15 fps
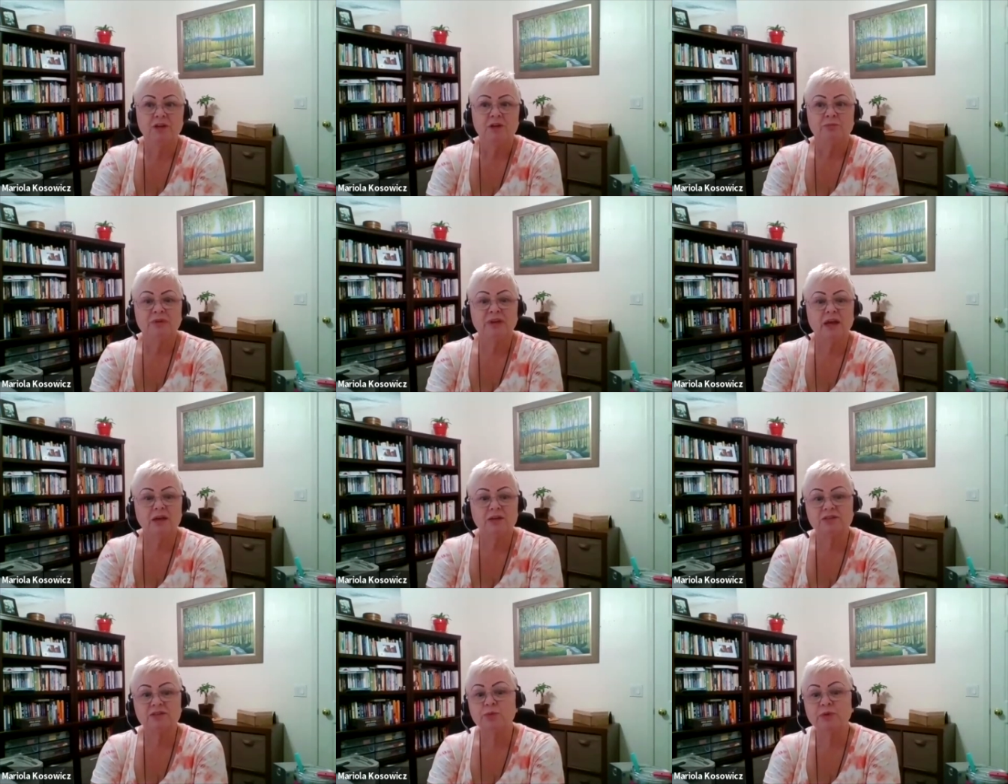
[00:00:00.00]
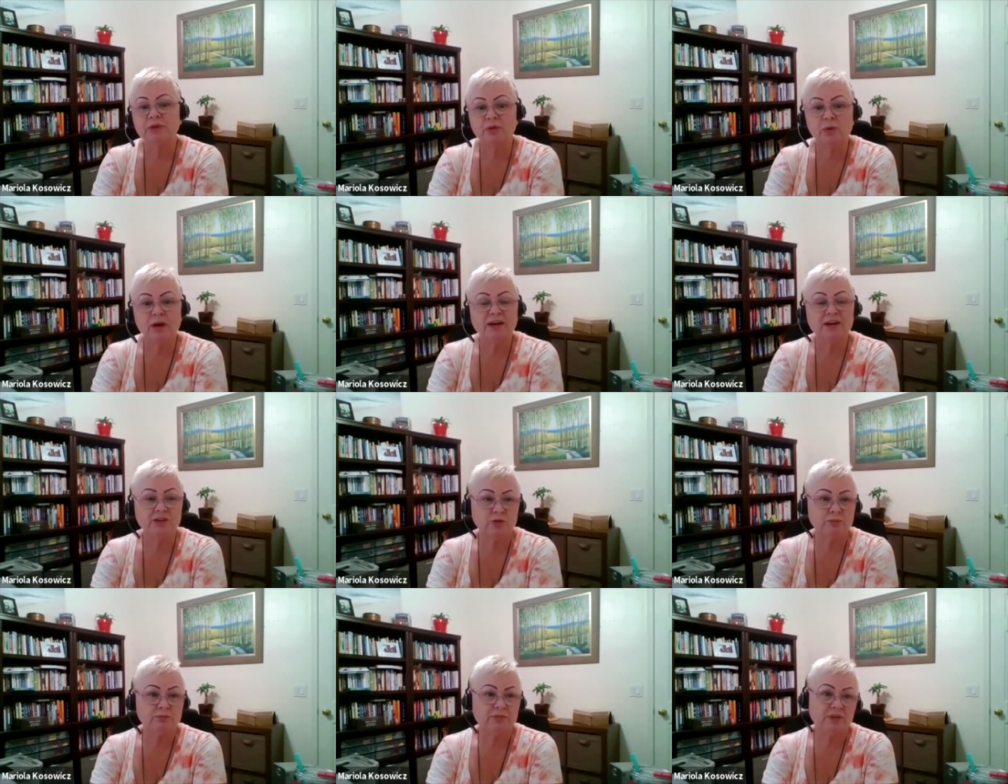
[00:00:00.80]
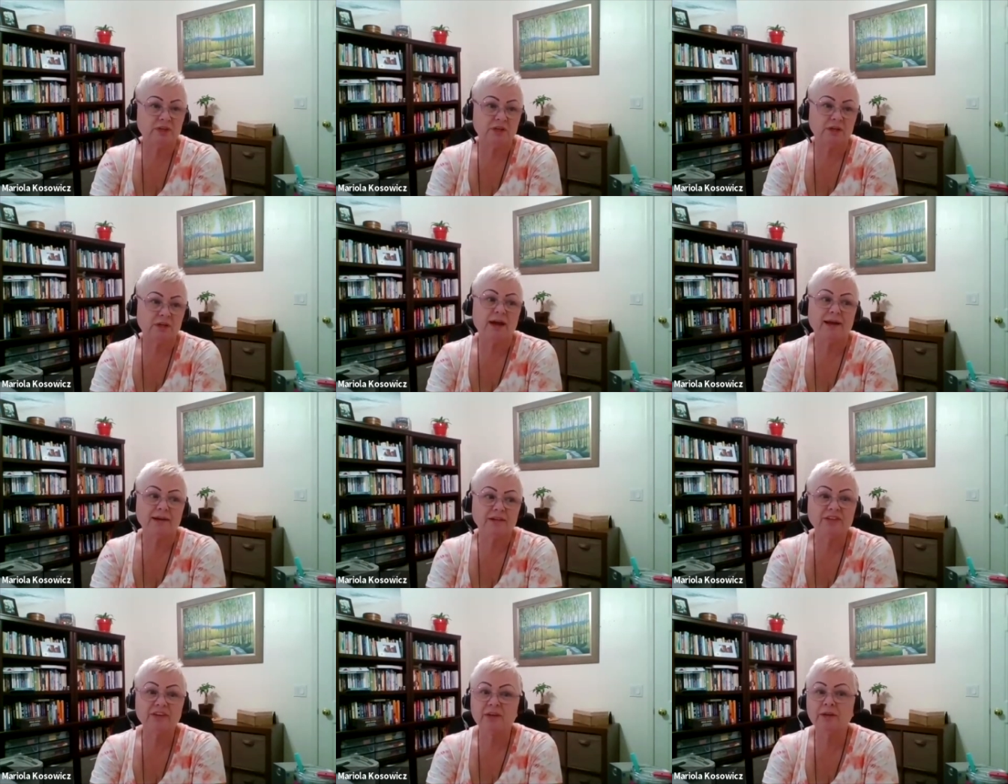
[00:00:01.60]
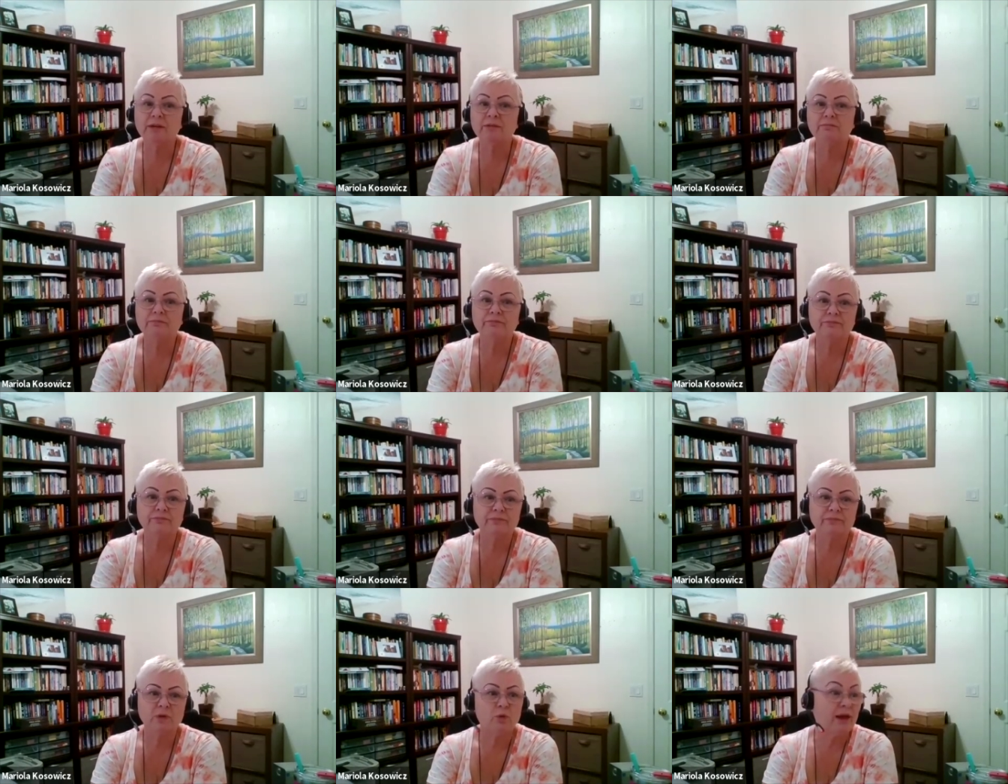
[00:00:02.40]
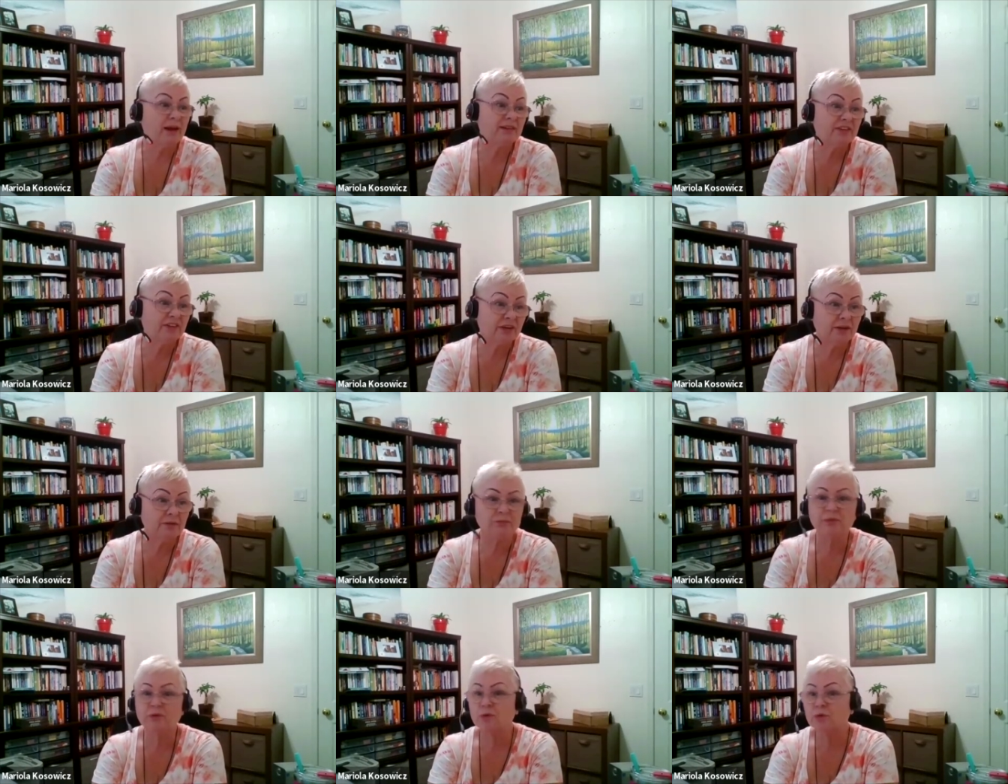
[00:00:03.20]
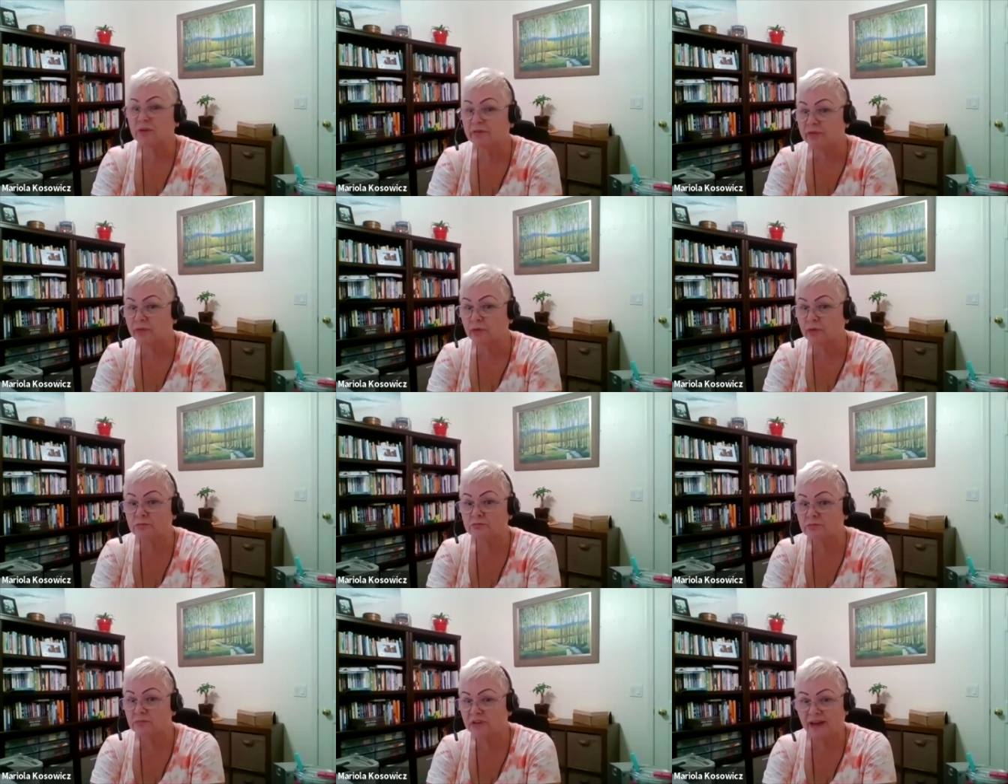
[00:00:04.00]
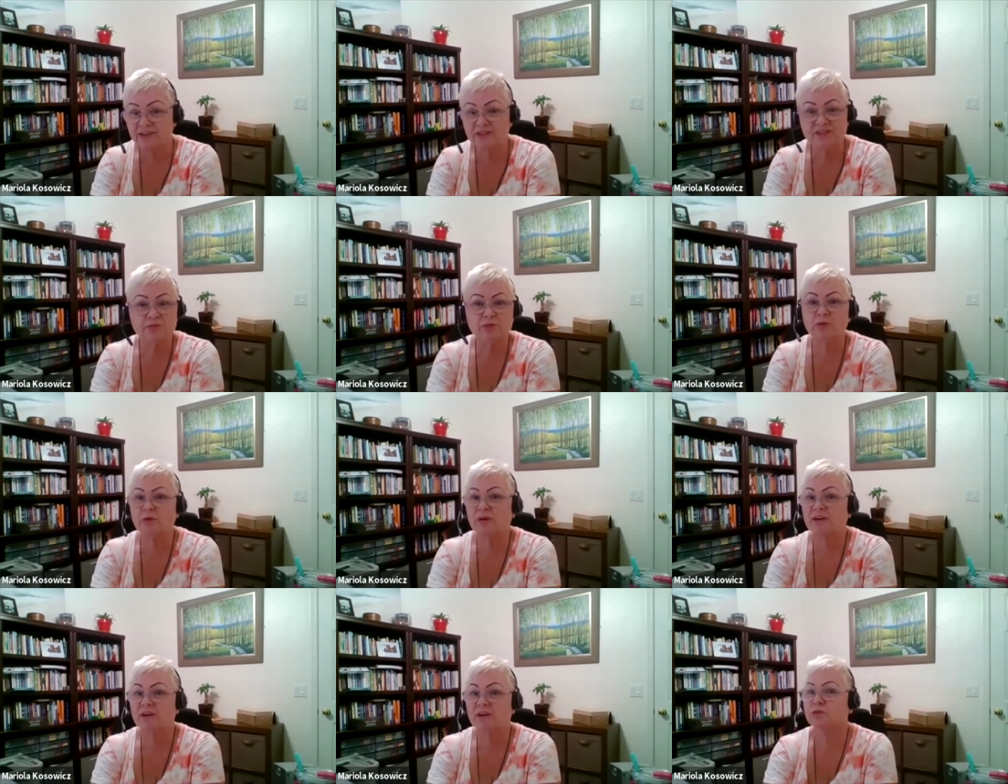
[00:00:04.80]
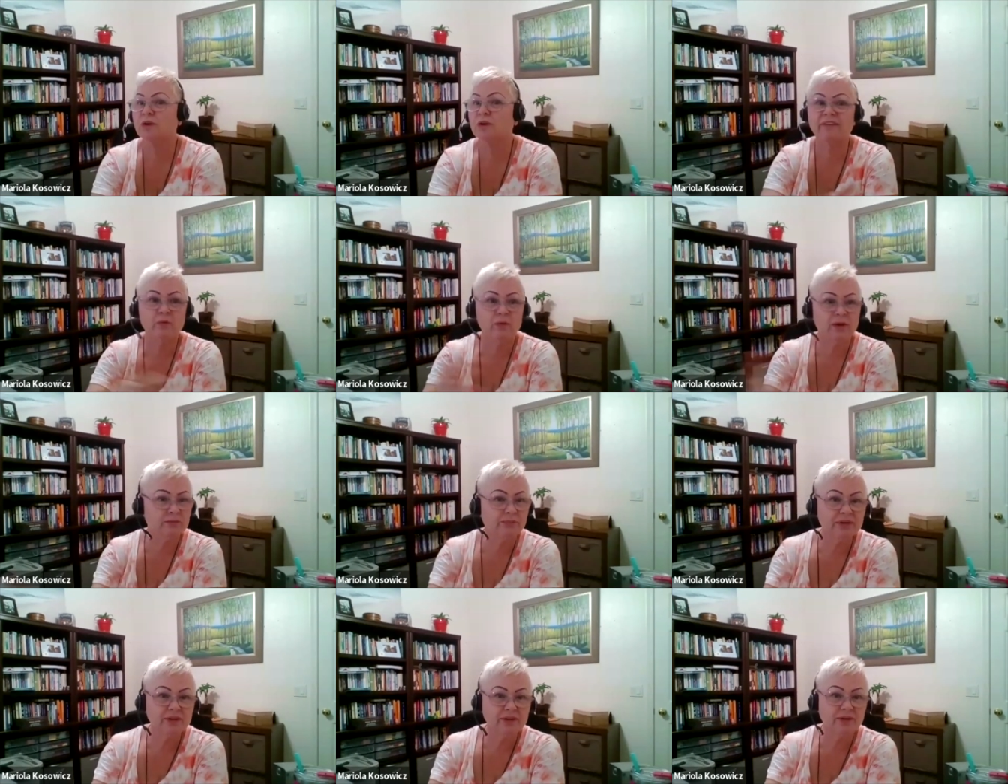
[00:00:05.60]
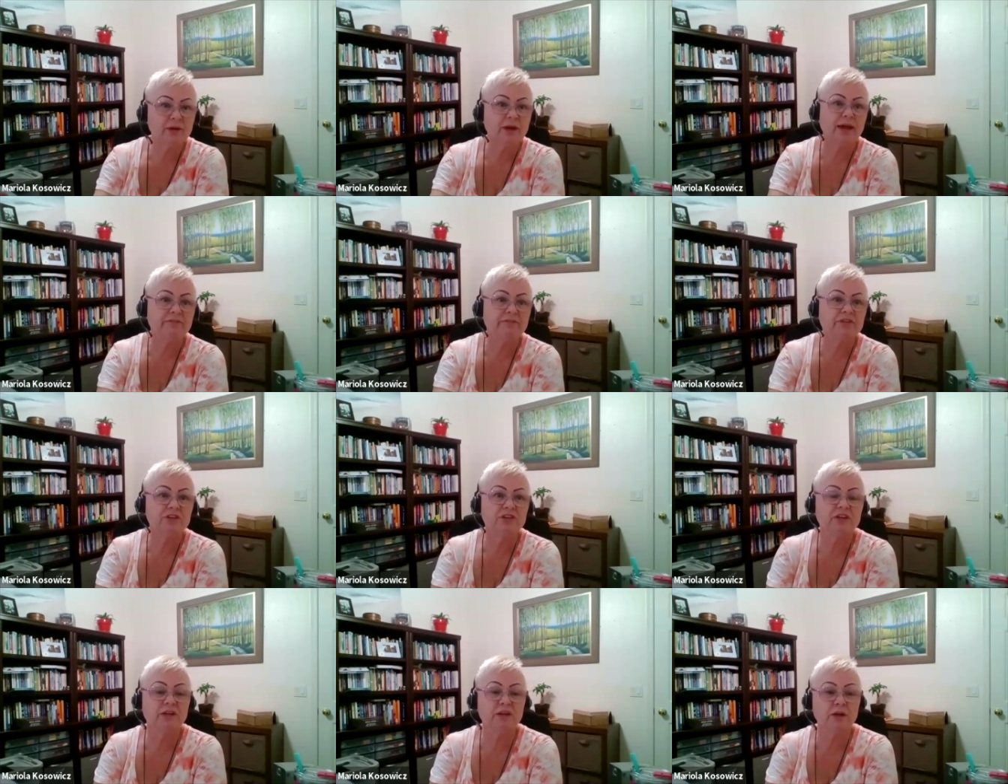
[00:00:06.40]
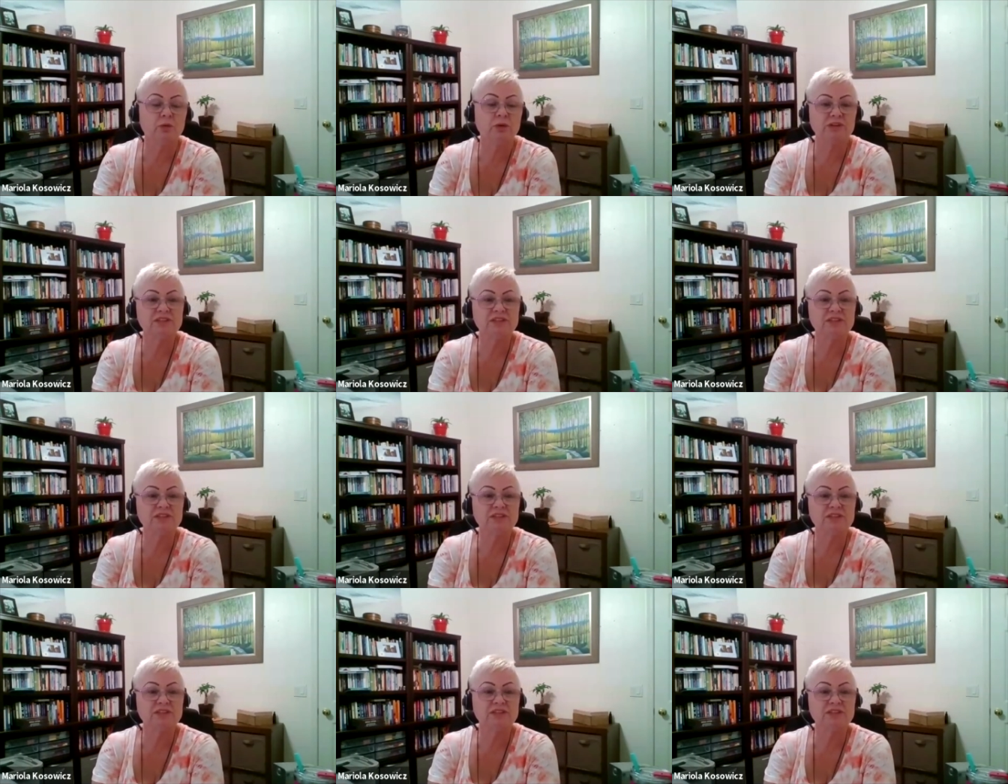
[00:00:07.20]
Because we wanted to be healthy, wealthy, beautiful. Yes, we wanted to have a well-being, everything, what is